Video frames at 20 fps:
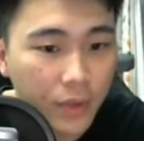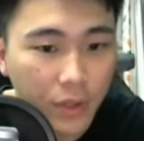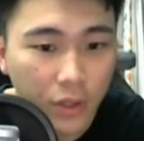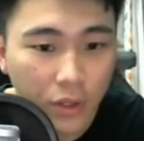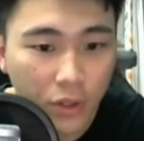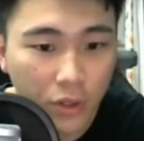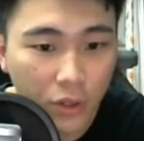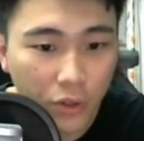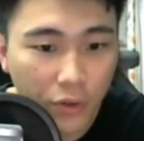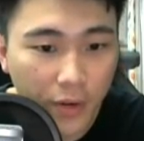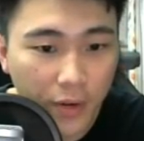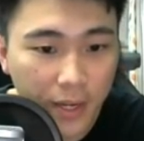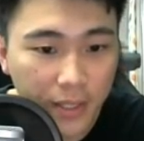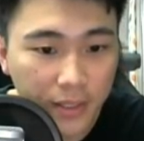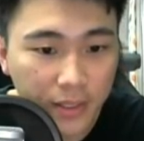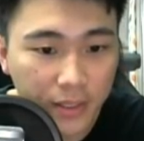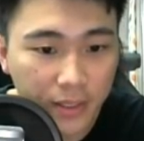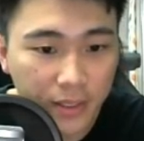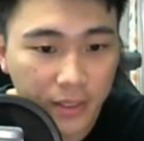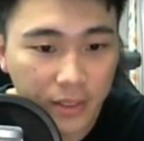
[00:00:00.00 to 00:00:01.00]

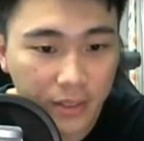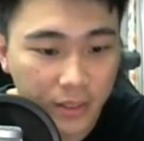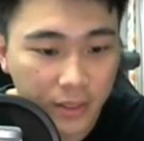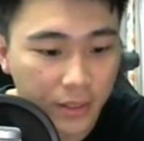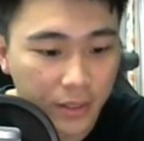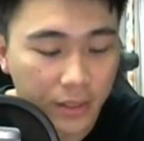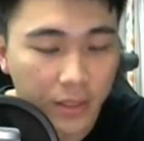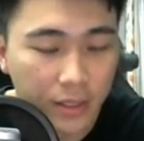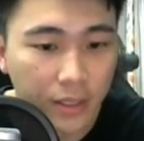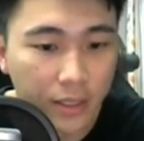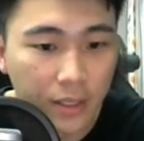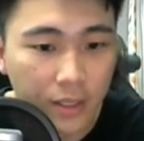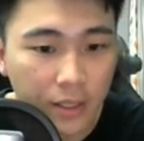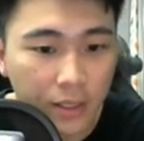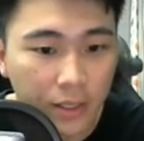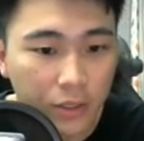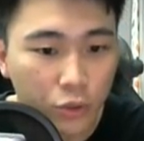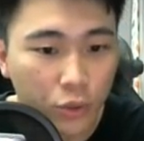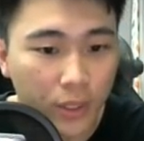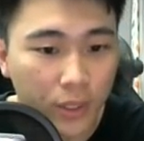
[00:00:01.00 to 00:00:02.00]
Congrats.
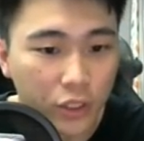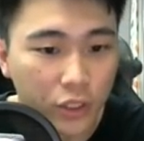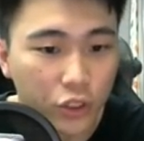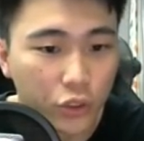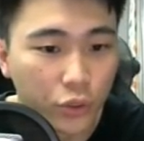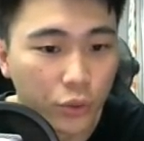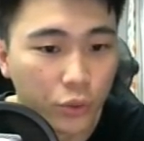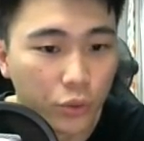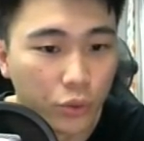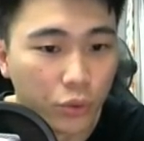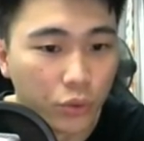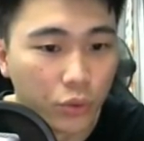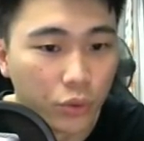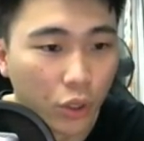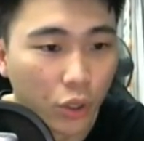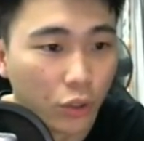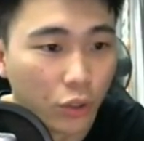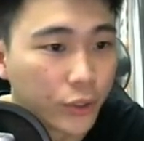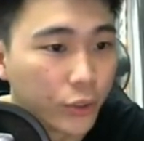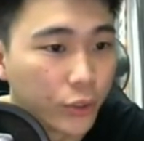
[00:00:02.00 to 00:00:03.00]
22
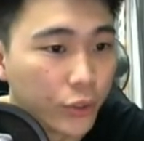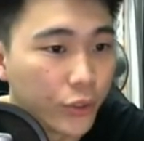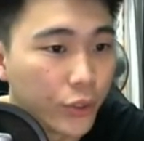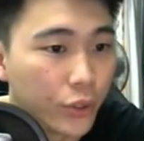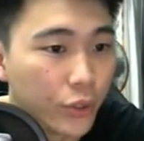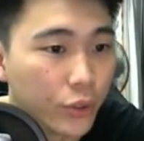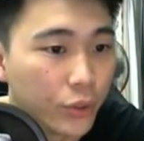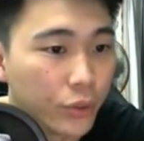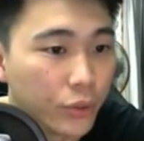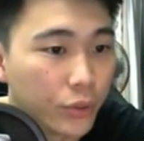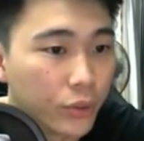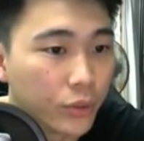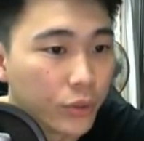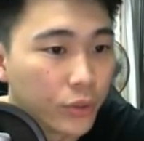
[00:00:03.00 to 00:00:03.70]
goes to you.